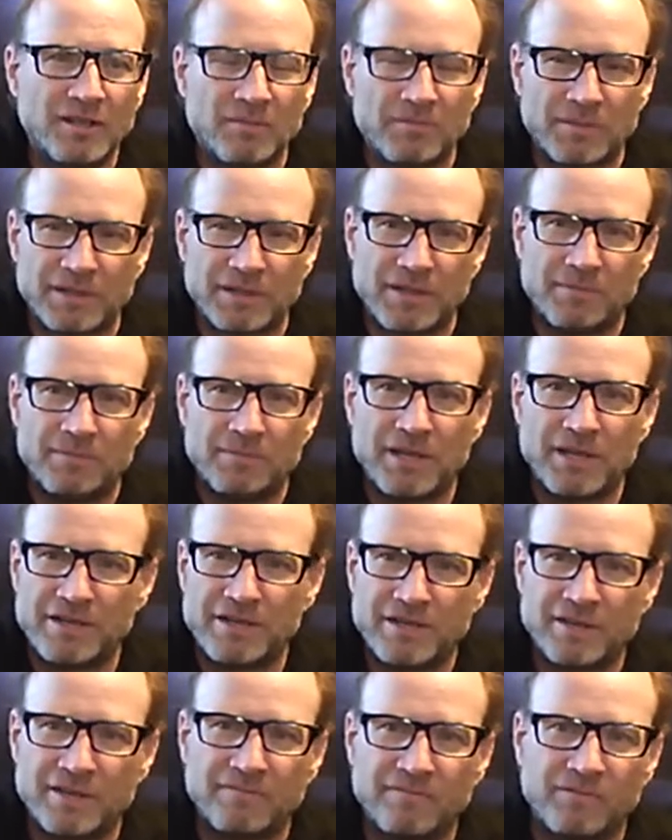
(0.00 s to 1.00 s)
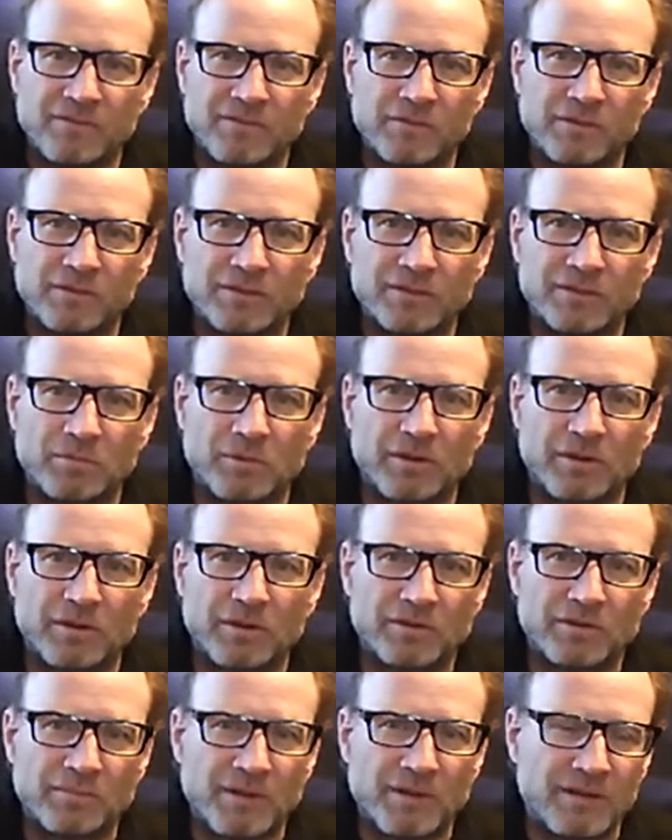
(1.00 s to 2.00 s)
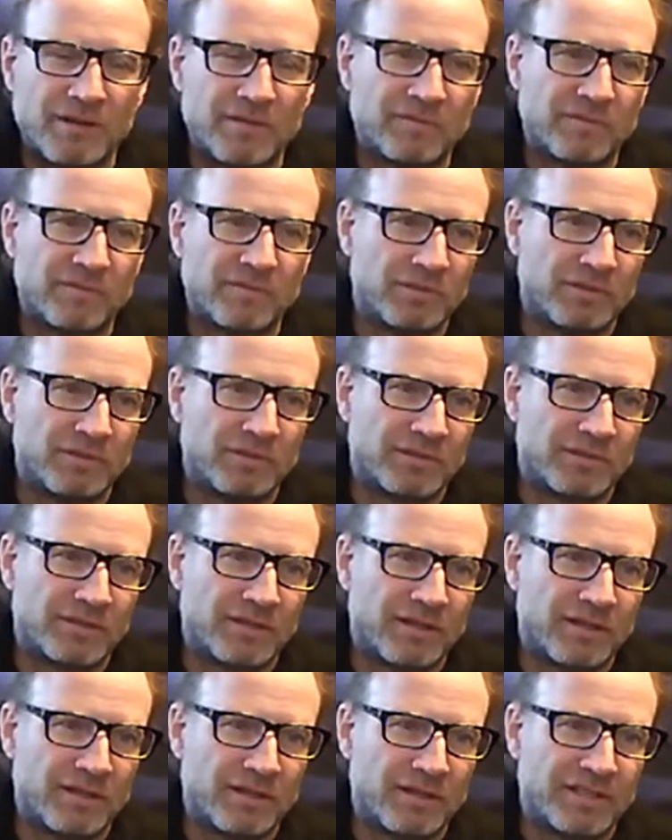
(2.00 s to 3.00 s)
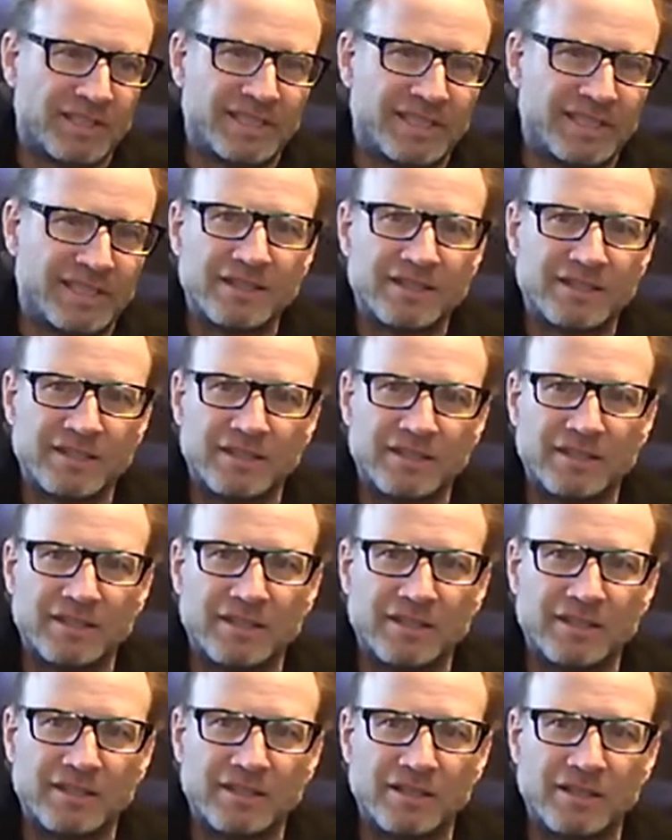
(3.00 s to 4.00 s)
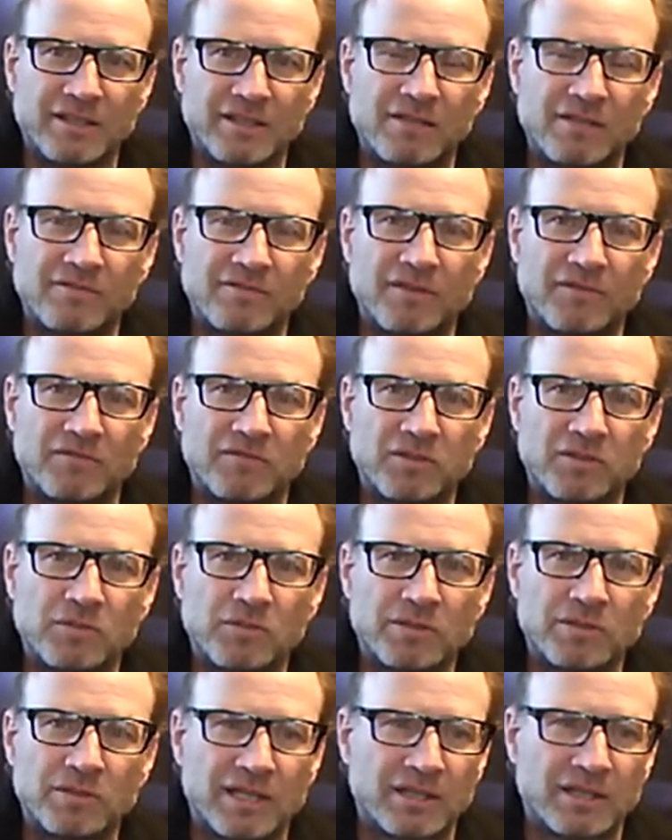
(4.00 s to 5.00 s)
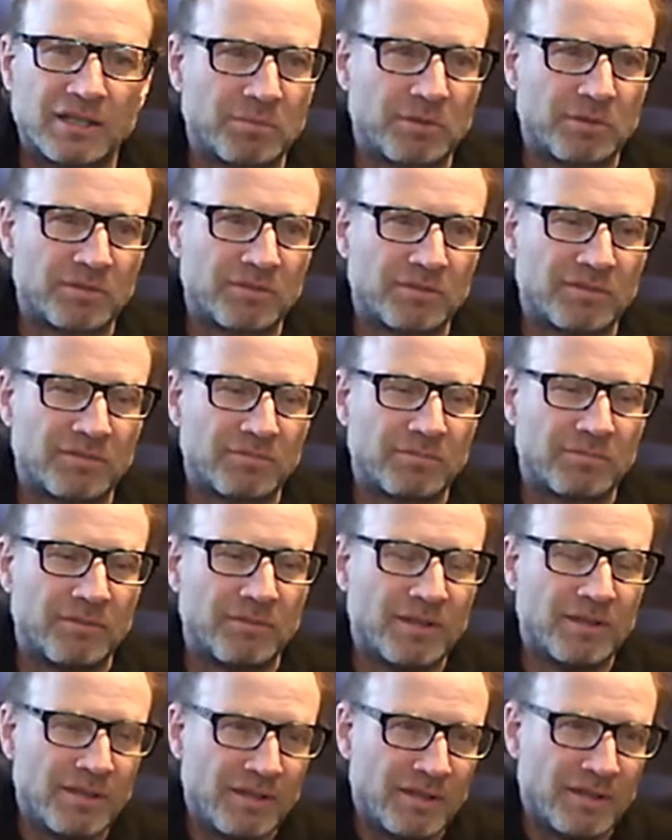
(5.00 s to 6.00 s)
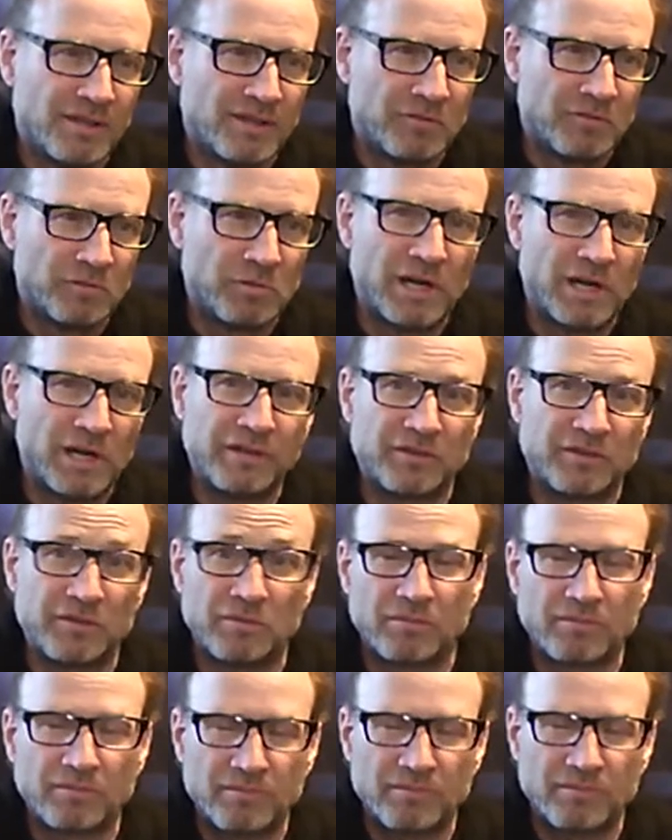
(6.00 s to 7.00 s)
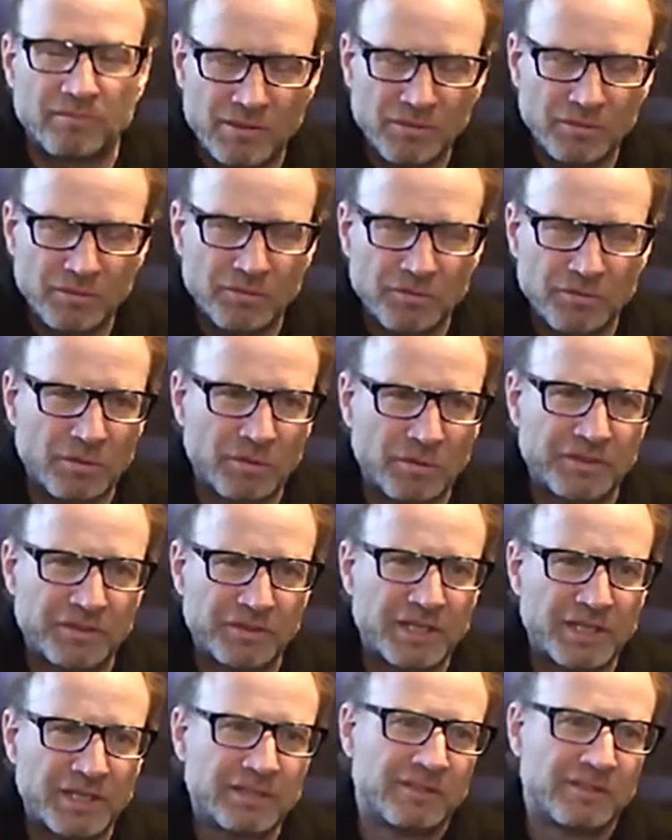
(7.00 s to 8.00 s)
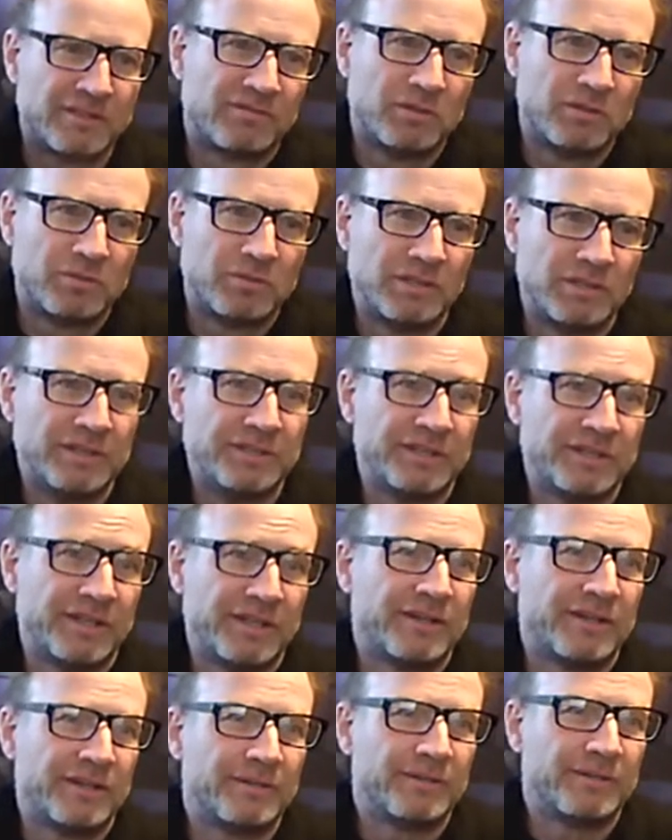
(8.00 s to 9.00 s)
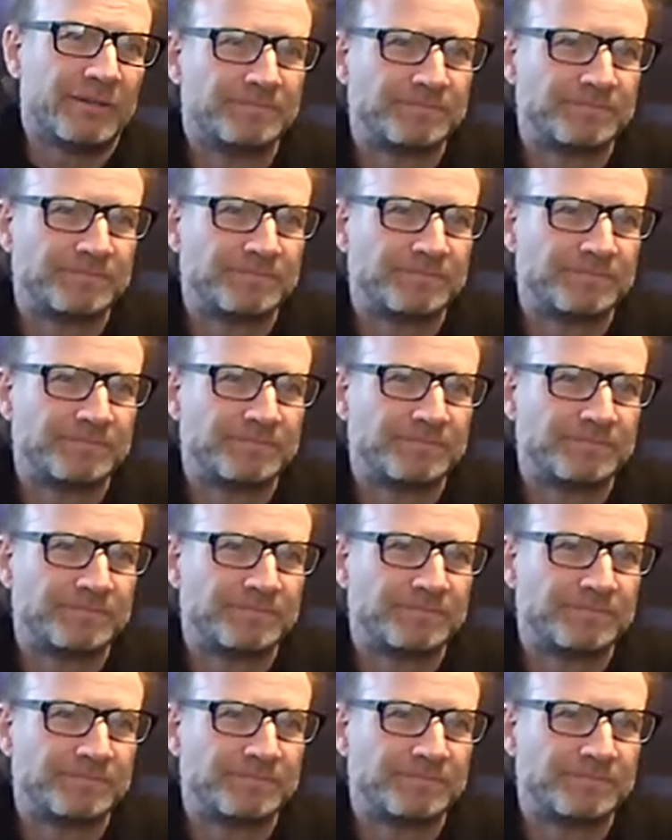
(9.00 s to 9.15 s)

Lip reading: But that may influence, one of those may influence the density of the fluid that the person's riding through. In this case, the fluid is air.